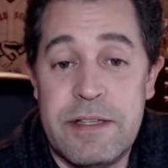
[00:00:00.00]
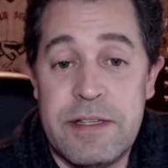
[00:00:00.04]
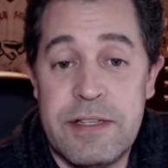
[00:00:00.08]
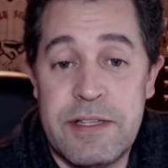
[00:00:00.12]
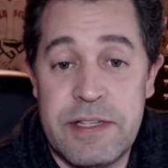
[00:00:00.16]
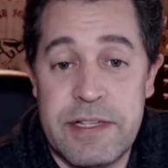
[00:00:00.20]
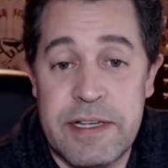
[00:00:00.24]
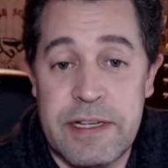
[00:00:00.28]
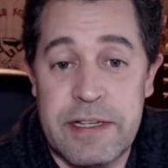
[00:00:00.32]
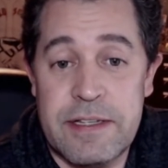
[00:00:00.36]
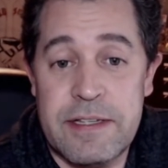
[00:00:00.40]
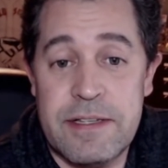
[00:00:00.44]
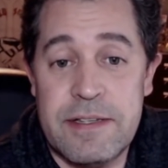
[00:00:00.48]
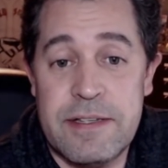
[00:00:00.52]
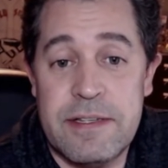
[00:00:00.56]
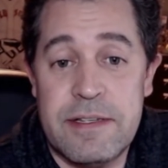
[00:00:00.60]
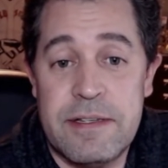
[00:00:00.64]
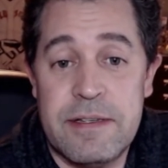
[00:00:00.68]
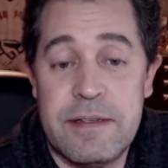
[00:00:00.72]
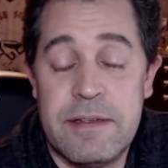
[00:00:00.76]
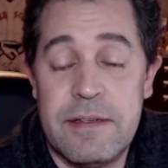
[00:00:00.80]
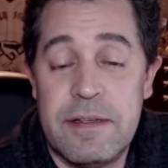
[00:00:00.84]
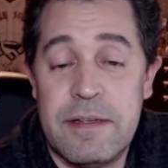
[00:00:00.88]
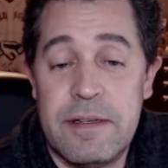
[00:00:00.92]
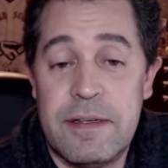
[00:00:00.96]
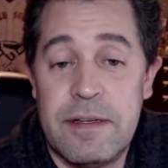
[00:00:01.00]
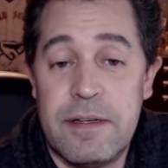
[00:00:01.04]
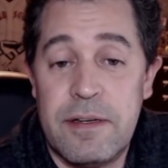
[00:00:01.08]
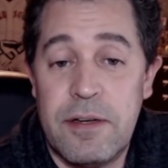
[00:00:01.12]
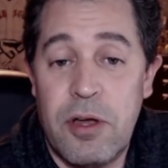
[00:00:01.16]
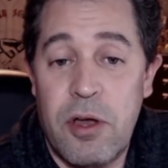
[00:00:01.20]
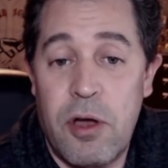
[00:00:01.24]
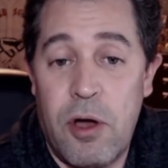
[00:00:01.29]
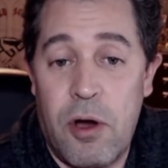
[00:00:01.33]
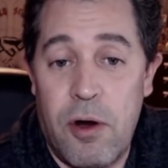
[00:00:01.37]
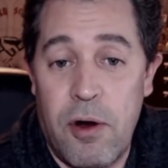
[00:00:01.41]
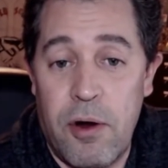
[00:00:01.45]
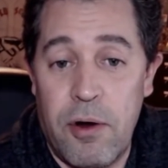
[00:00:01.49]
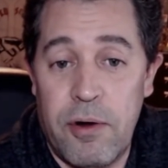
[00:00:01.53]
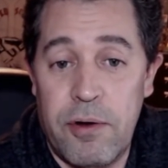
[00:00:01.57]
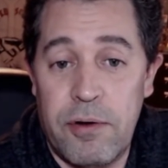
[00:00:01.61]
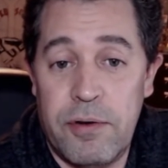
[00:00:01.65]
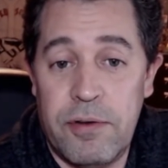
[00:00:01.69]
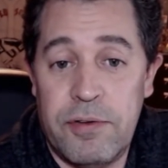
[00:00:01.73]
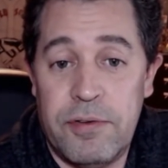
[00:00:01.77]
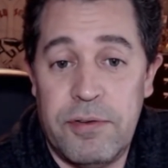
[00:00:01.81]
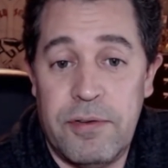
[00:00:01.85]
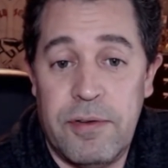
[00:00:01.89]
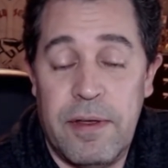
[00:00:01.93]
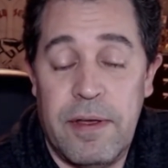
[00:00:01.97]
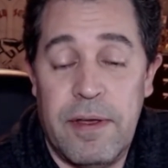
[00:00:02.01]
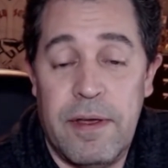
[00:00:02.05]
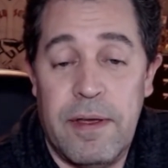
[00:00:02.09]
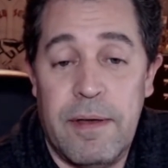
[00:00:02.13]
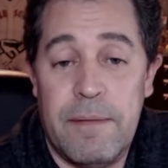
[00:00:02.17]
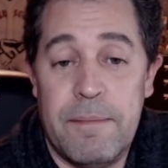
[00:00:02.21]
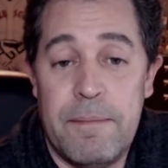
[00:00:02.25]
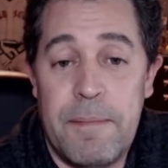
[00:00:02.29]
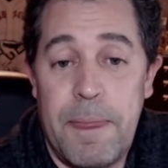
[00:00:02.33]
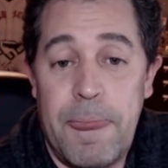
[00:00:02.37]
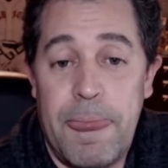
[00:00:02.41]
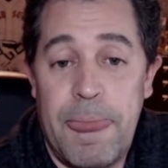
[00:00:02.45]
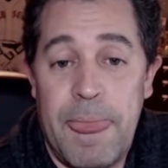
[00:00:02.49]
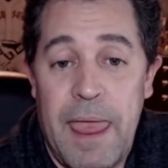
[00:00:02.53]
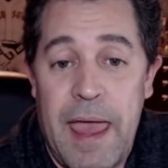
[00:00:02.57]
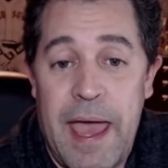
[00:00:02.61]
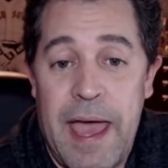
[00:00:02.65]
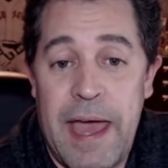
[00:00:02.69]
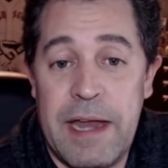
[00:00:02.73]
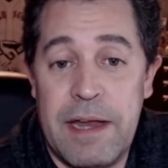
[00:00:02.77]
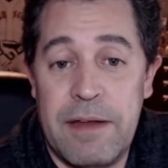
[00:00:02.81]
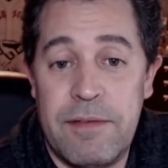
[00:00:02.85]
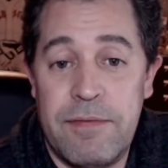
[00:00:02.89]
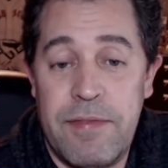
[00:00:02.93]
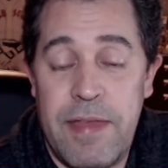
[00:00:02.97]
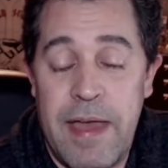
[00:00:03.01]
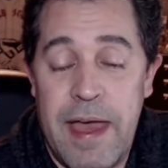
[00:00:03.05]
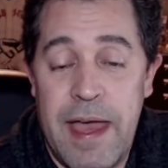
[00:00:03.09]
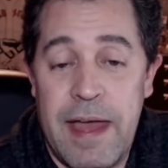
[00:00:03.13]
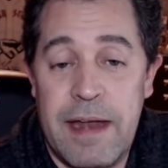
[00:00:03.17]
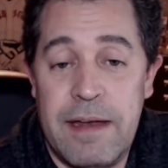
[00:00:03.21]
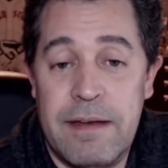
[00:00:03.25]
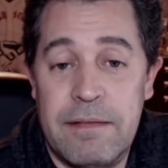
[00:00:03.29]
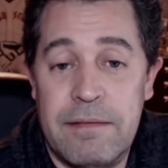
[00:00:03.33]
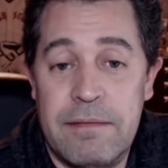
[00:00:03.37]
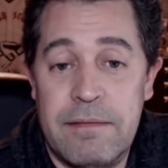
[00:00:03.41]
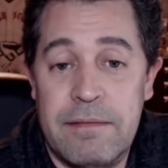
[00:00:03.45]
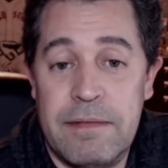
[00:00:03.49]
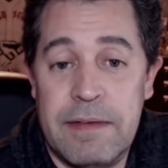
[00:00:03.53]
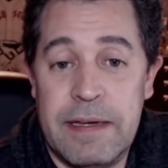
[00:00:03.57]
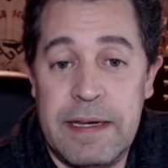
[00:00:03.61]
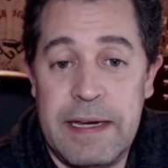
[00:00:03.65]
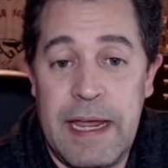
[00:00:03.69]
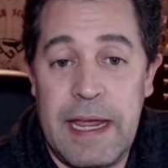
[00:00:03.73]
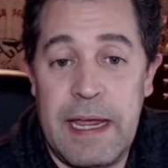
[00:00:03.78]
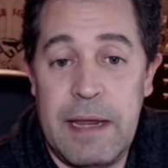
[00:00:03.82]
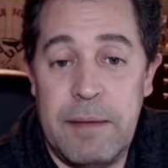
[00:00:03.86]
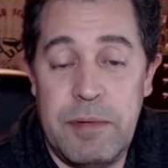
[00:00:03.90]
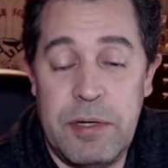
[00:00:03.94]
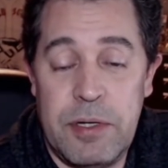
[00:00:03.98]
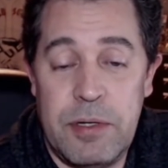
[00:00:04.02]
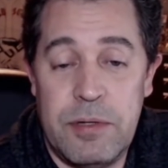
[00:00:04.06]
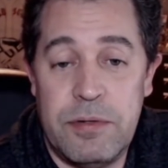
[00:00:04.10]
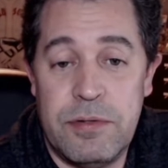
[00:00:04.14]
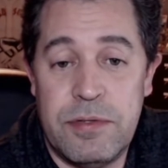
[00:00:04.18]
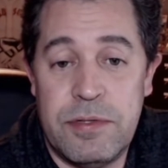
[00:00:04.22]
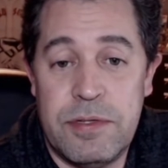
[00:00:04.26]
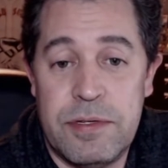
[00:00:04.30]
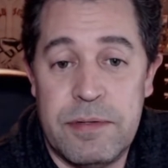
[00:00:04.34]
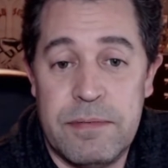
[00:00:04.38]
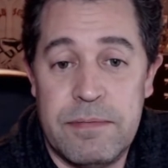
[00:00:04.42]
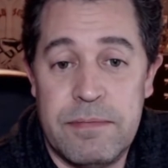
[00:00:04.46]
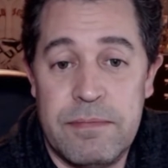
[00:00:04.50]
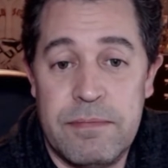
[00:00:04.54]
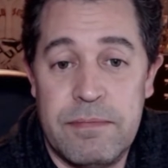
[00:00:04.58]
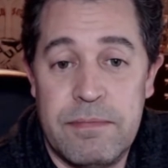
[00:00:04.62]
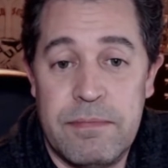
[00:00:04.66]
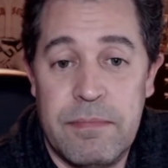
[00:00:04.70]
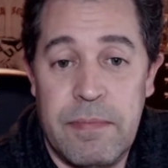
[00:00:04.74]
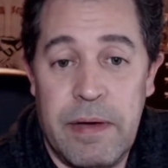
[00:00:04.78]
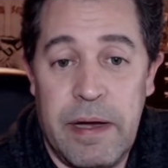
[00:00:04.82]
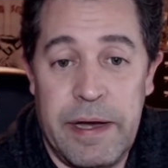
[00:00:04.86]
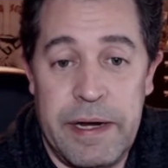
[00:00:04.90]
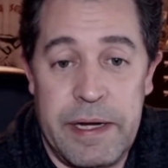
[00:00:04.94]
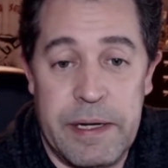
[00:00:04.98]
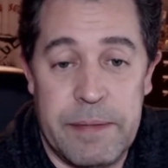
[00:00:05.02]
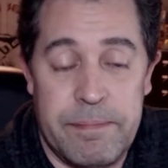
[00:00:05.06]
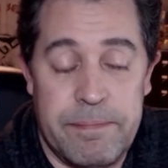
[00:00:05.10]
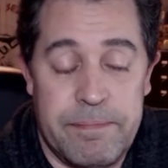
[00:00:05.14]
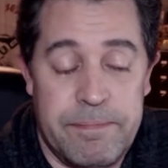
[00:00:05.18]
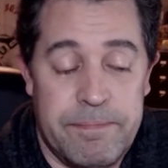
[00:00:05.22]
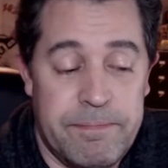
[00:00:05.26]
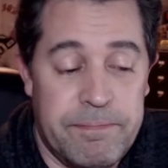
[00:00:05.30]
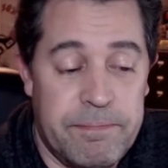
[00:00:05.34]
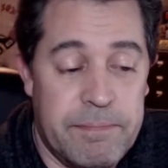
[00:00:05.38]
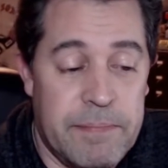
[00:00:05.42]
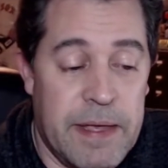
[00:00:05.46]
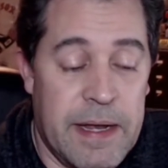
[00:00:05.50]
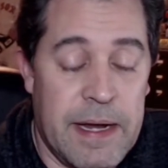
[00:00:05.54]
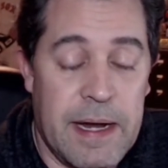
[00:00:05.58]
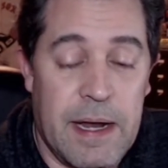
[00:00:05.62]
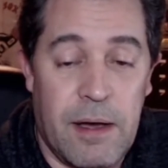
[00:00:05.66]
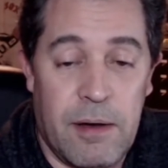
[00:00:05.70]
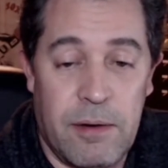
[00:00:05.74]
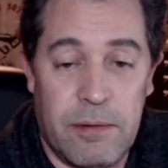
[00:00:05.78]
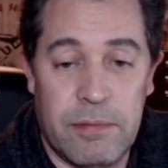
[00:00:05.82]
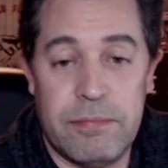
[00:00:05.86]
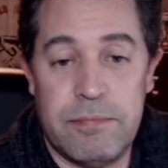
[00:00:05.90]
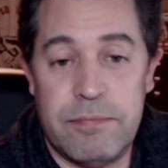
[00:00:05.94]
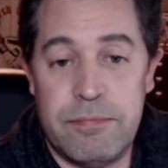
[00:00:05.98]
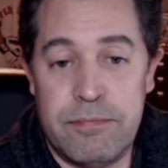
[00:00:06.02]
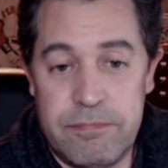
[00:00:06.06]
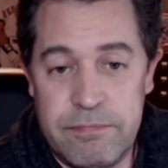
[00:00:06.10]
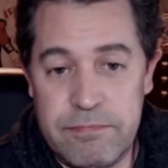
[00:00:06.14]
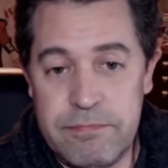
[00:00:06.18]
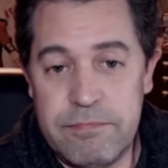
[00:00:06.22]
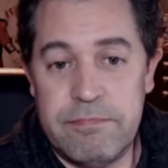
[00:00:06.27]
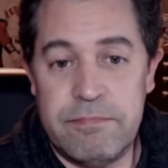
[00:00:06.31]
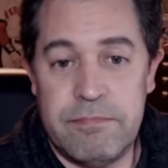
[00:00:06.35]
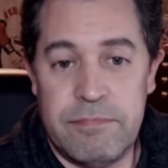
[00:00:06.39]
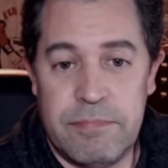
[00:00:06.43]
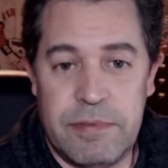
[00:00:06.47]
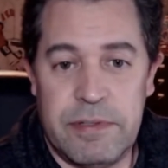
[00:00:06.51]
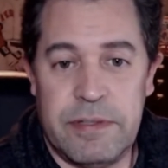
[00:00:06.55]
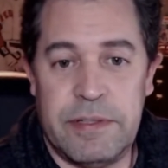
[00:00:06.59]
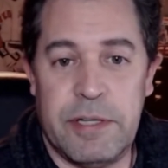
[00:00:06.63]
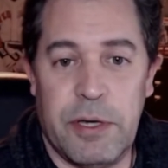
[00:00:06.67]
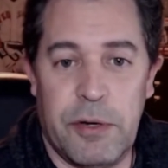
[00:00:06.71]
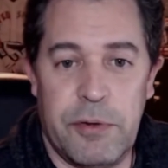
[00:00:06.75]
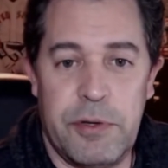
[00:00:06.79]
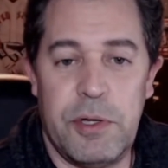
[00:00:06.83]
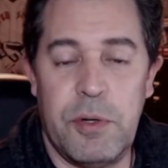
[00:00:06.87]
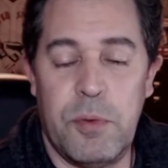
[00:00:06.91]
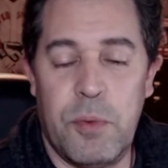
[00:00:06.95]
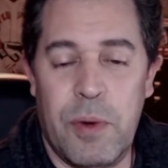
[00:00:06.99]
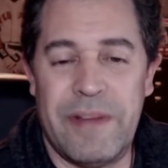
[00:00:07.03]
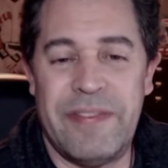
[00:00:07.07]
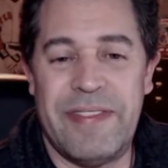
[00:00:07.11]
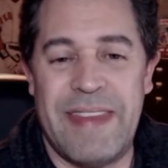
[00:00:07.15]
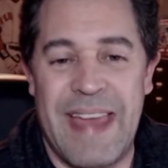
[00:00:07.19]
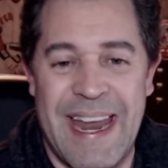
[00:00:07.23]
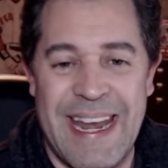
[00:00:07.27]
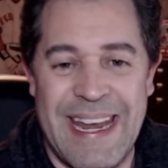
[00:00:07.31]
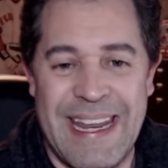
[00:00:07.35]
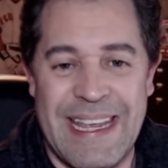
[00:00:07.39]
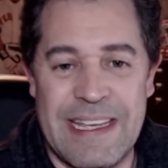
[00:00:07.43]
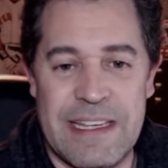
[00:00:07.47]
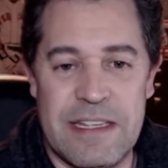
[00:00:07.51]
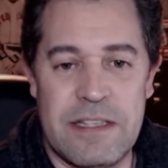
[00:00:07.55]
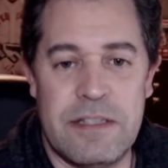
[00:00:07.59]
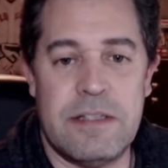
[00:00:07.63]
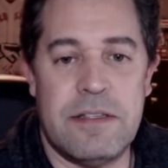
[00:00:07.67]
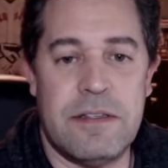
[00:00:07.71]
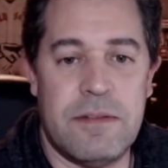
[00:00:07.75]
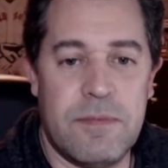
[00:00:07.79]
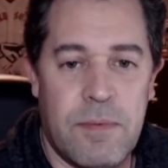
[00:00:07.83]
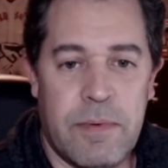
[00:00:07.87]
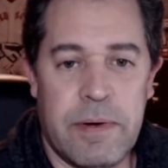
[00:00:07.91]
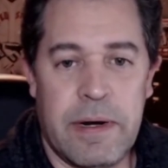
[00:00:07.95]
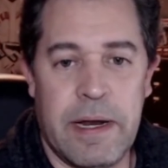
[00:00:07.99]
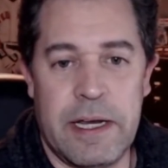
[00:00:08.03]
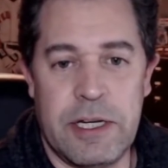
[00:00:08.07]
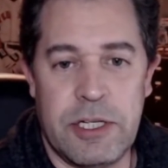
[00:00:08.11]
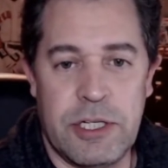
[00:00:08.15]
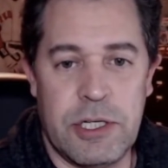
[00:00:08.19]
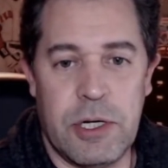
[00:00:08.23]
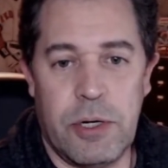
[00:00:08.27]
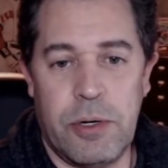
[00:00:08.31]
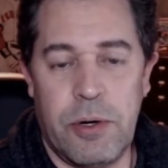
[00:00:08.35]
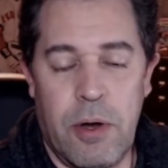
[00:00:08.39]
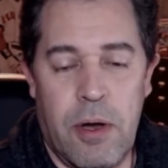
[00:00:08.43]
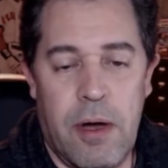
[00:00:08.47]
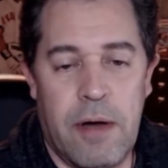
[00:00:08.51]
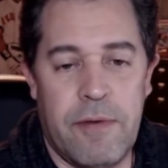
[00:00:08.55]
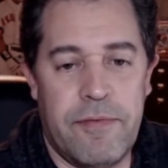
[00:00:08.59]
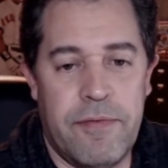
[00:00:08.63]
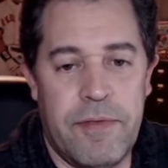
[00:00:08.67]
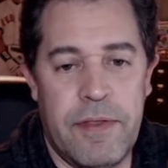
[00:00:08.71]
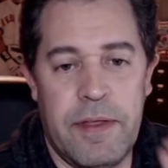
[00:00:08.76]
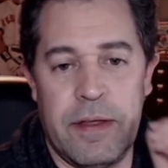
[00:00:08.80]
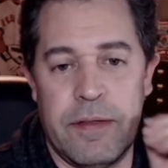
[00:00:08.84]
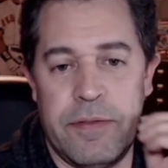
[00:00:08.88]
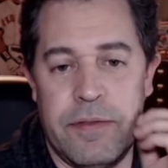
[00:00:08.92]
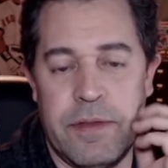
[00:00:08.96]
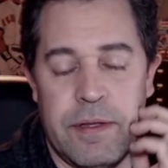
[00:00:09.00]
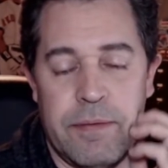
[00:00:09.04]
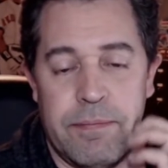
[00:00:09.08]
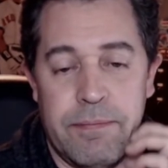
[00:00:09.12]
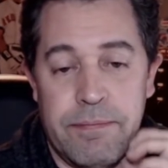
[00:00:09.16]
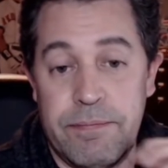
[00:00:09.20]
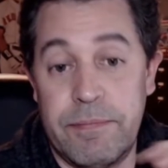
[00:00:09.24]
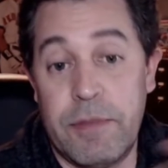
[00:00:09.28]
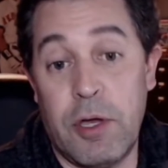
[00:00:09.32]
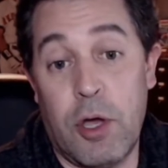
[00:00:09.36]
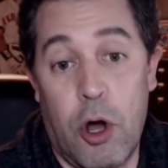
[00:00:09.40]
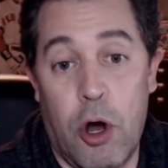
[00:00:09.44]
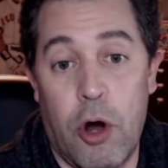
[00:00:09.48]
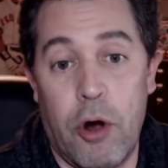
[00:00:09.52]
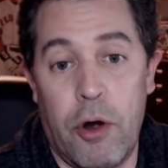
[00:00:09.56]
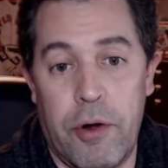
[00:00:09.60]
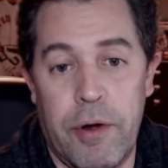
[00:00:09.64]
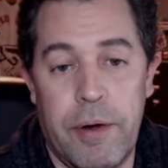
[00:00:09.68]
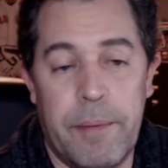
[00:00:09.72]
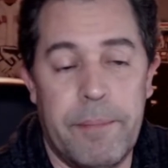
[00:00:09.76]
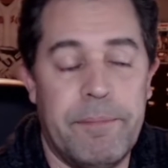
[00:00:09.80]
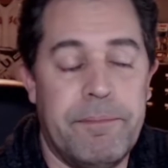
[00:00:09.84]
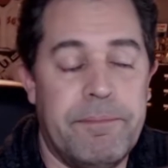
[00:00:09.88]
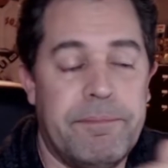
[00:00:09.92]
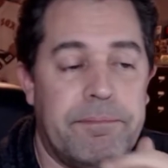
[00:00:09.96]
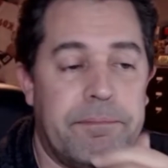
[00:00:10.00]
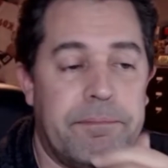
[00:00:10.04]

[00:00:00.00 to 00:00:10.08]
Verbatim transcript: 6 cards out of that game-used item. And I'll tell you what that is when I show you off the card.